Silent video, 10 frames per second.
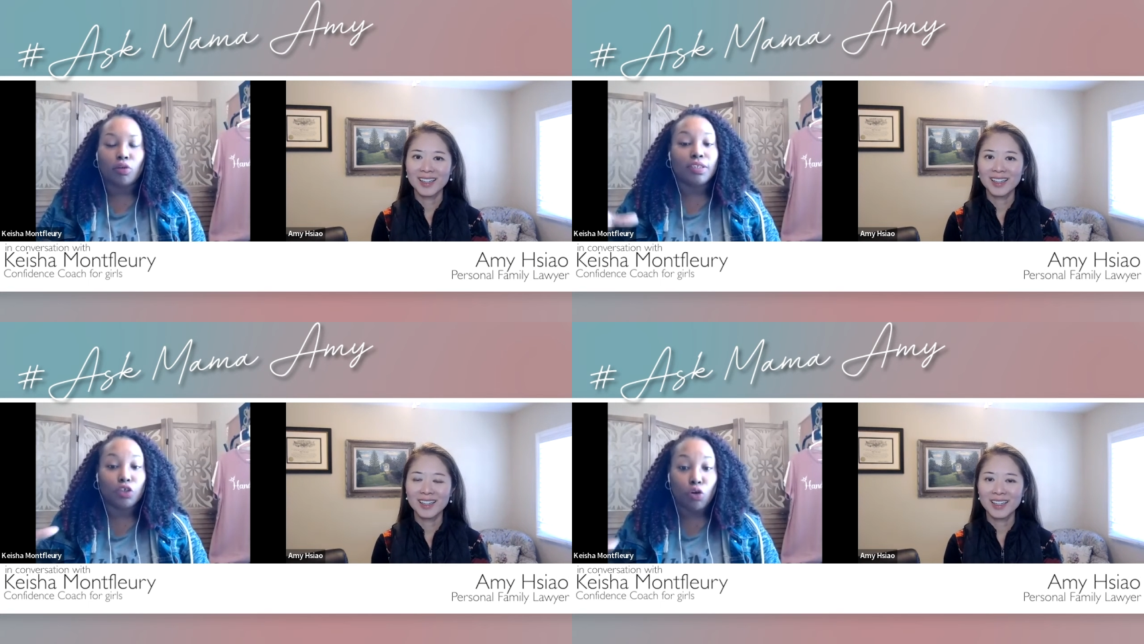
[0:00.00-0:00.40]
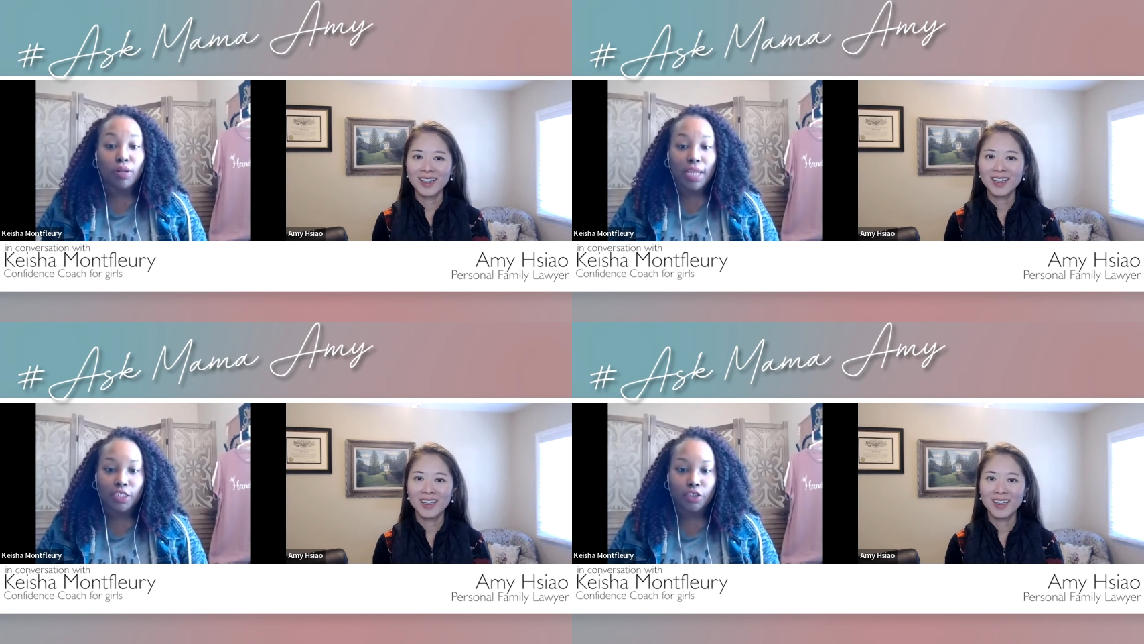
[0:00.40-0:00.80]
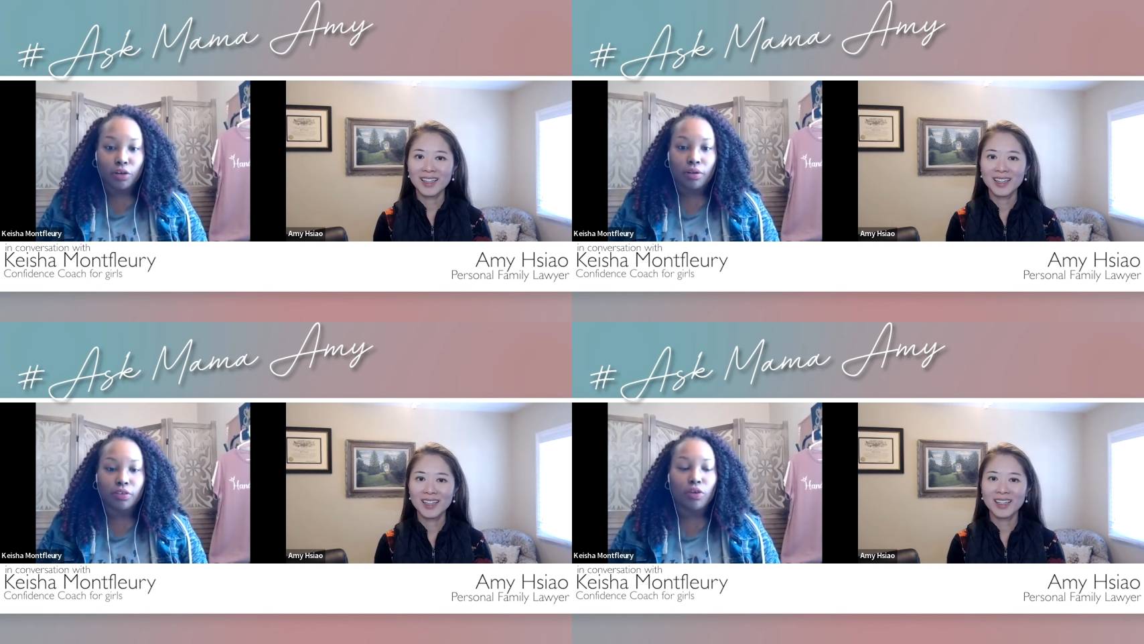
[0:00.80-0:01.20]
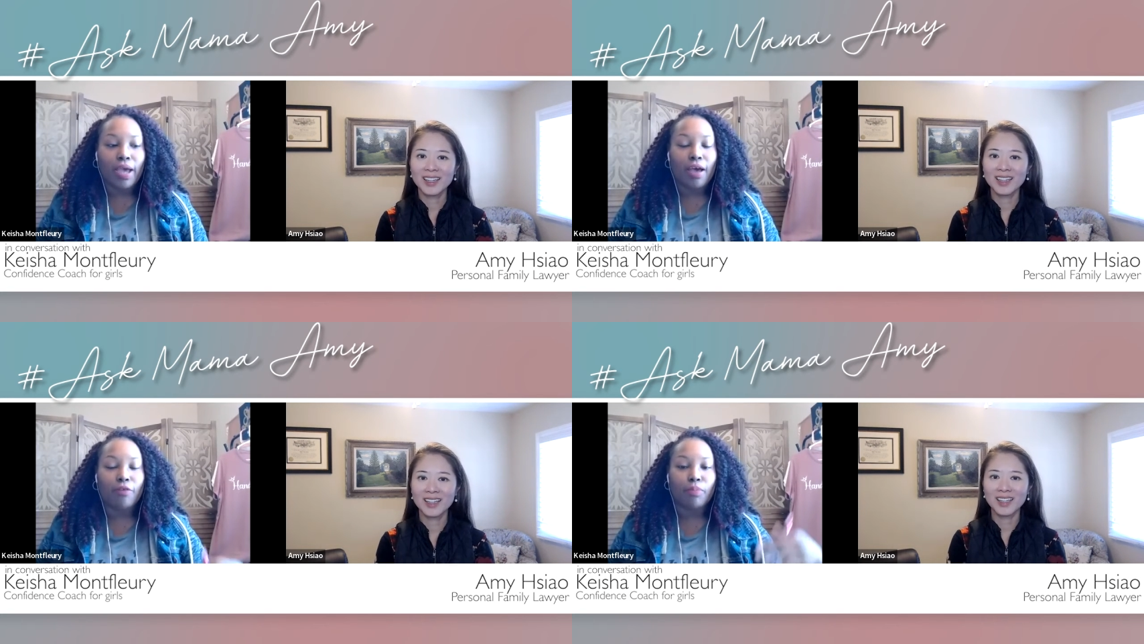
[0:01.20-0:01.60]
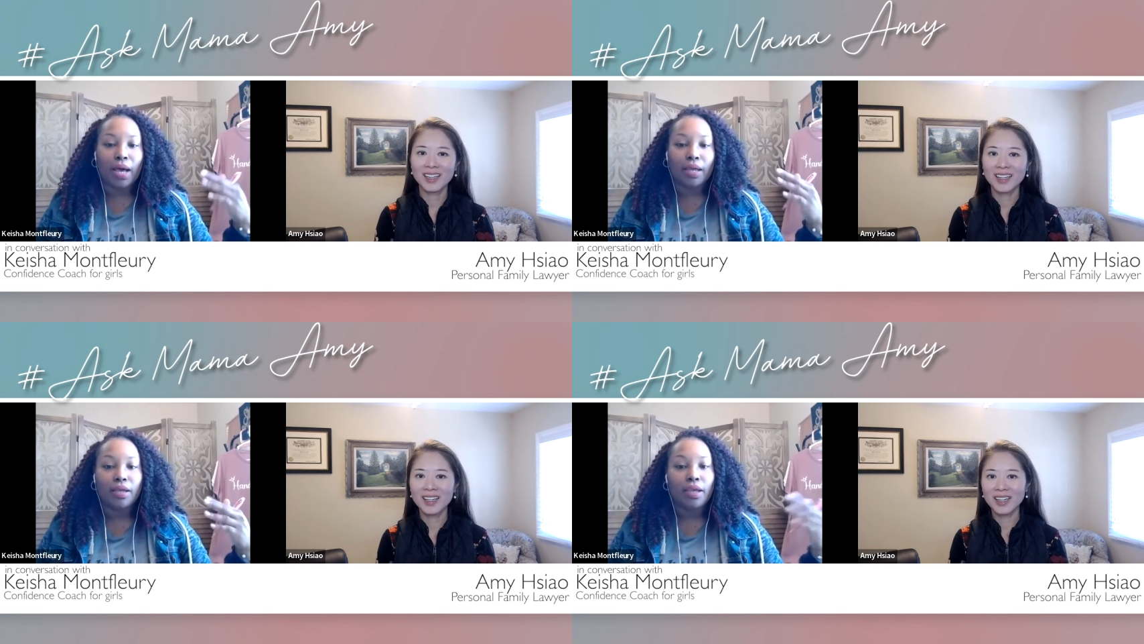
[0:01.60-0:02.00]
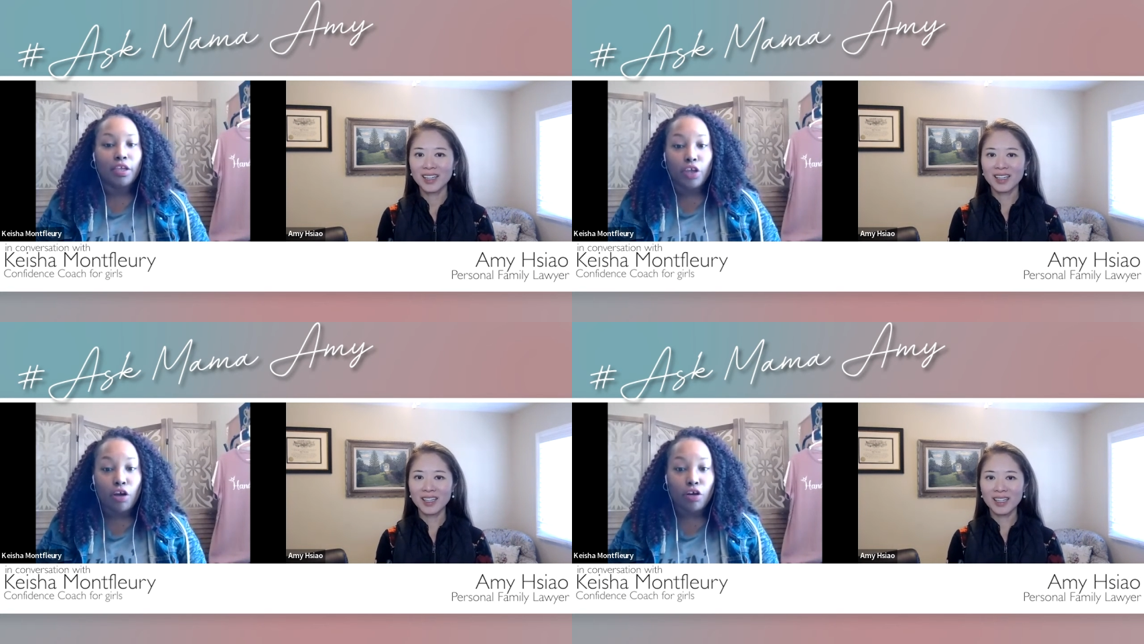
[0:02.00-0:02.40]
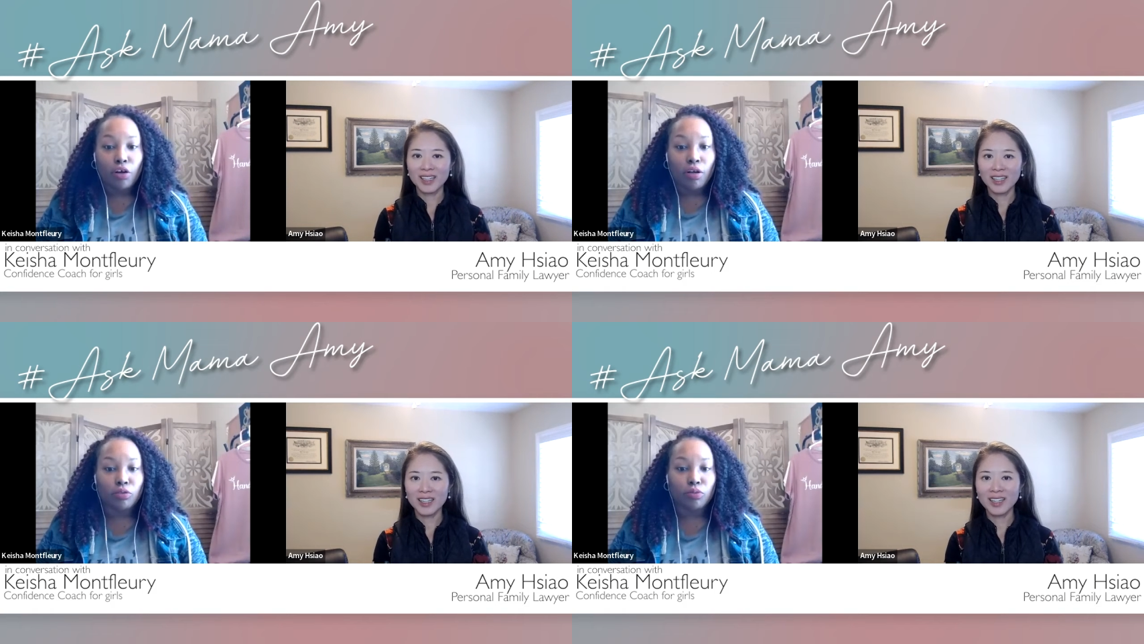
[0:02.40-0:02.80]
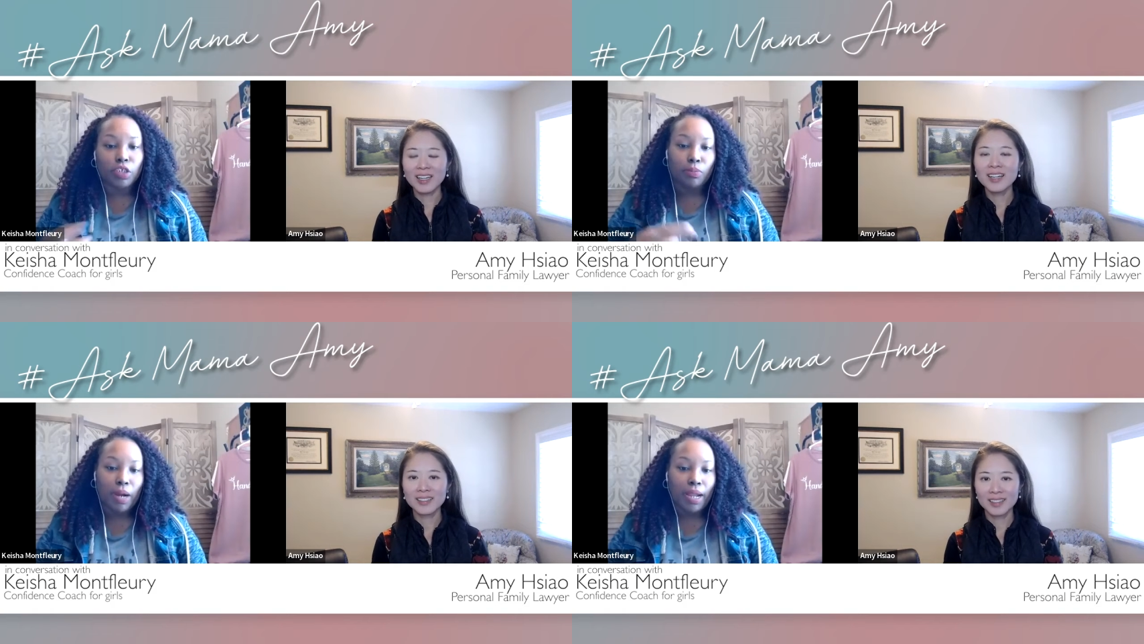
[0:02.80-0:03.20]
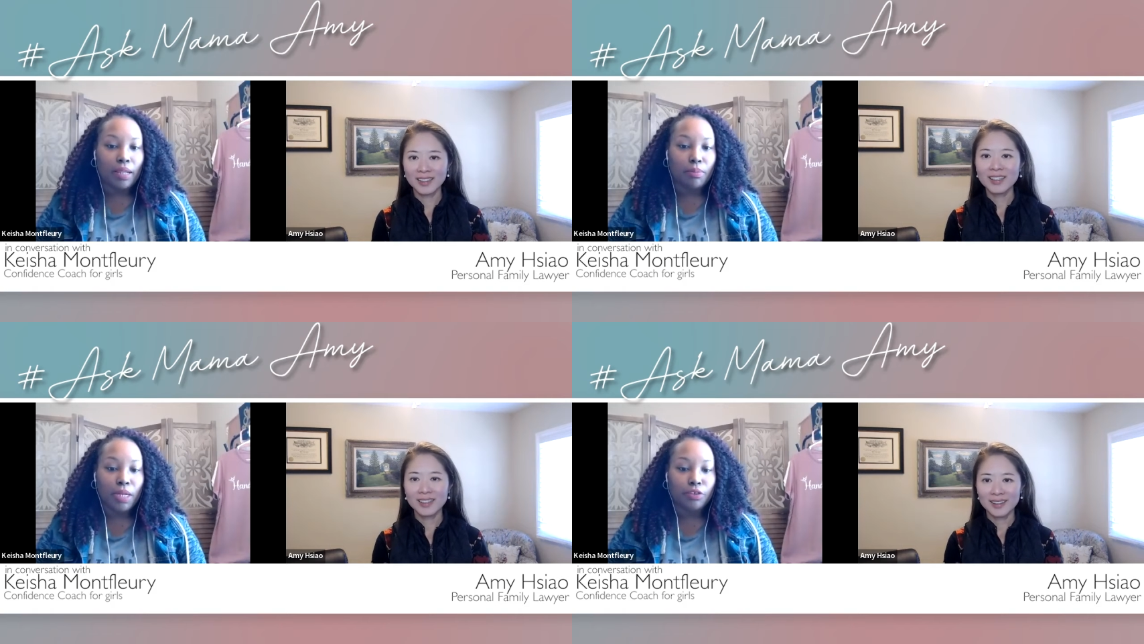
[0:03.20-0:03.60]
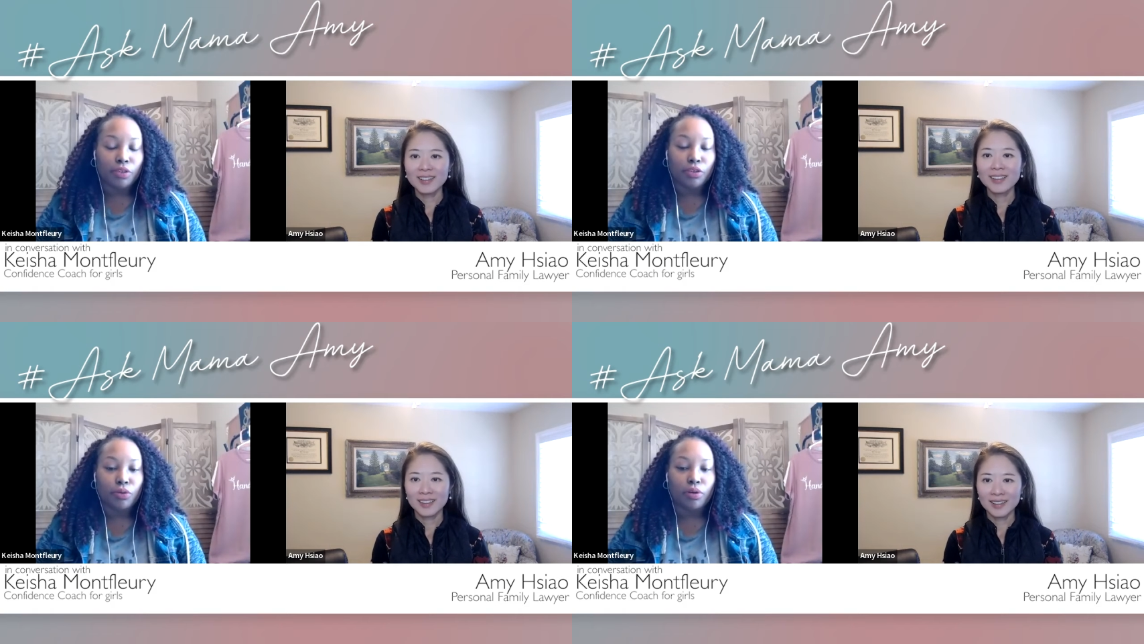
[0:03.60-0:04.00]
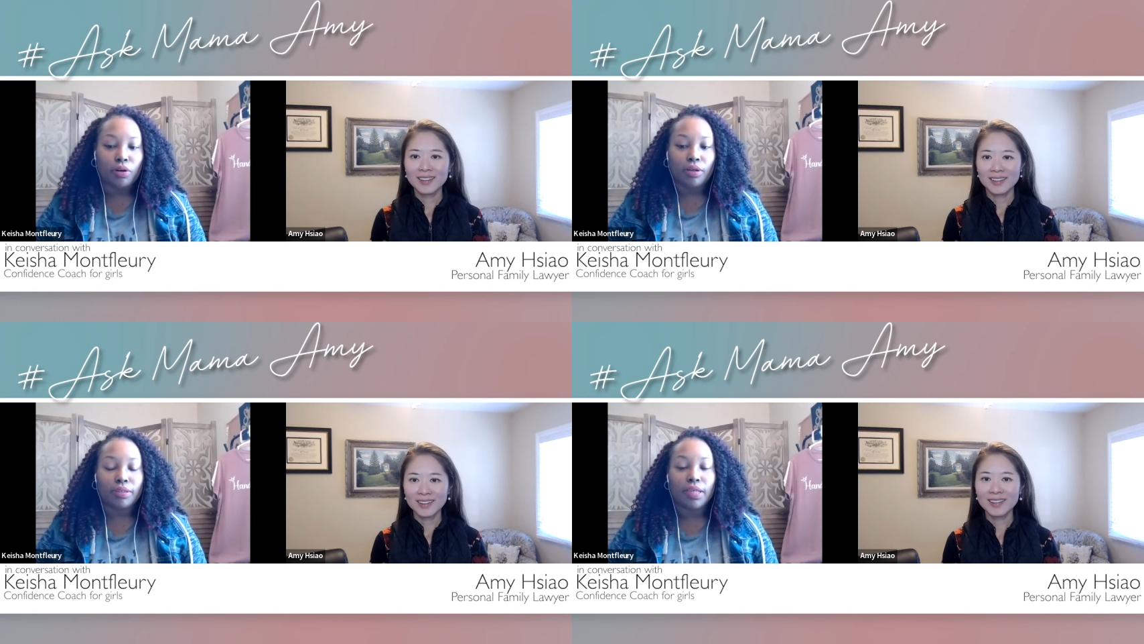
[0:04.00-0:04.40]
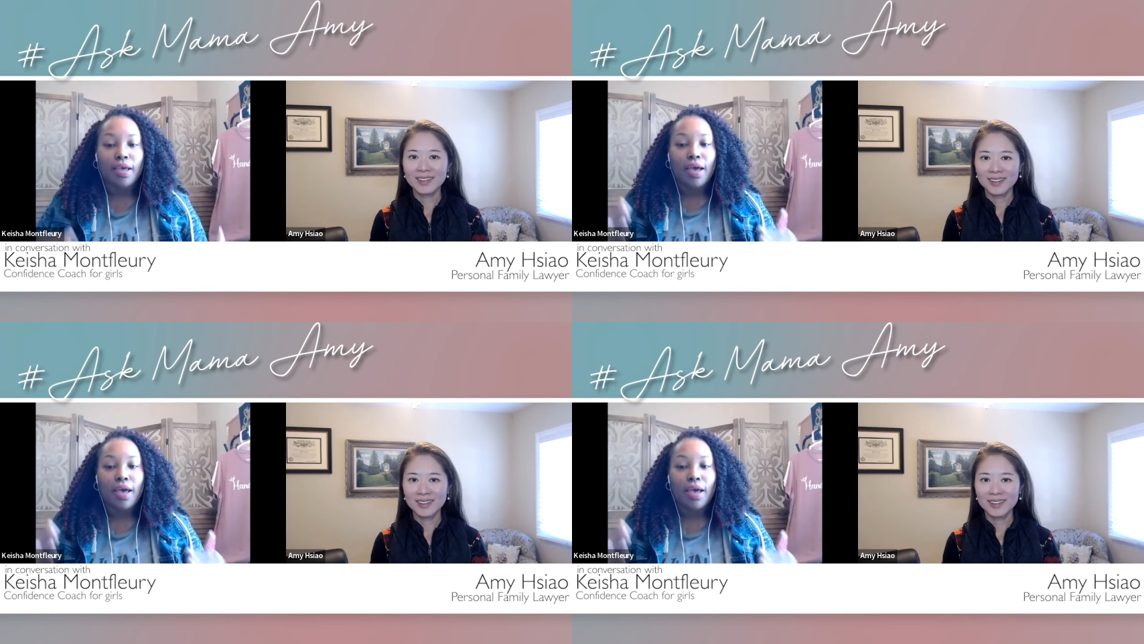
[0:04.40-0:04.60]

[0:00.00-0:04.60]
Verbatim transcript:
Speaker 1: So it's school age girls. So I have my young girls, which are my elementary school girls.